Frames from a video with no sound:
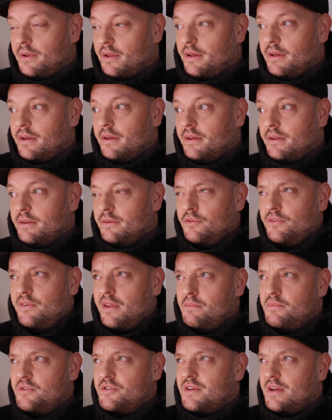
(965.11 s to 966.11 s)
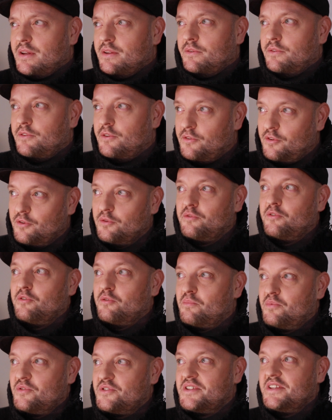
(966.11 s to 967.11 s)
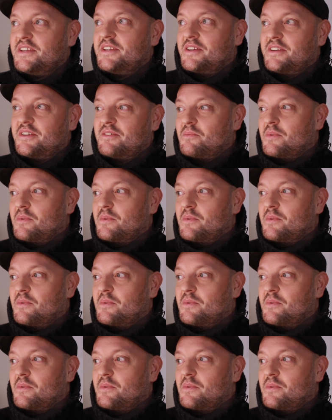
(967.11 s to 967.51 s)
to proceed